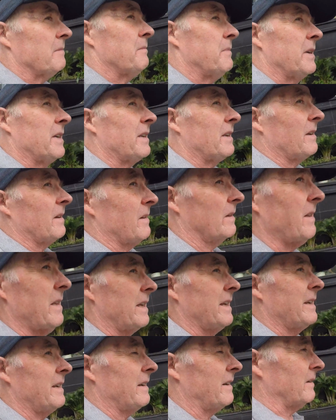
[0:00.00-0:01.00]
but
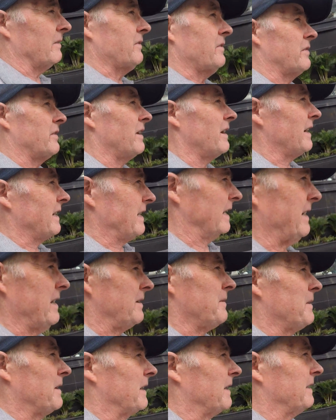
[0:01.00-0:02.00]
I'll try it
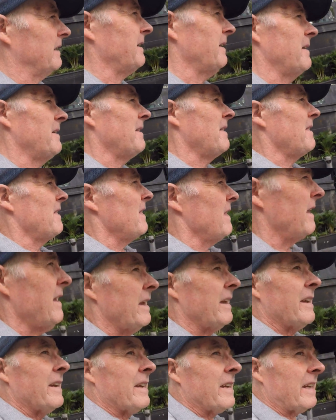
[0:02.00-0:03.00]
anyway.
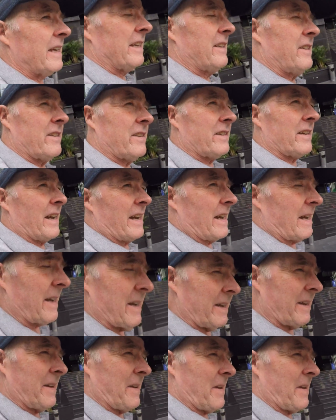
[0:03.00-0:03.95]
It's a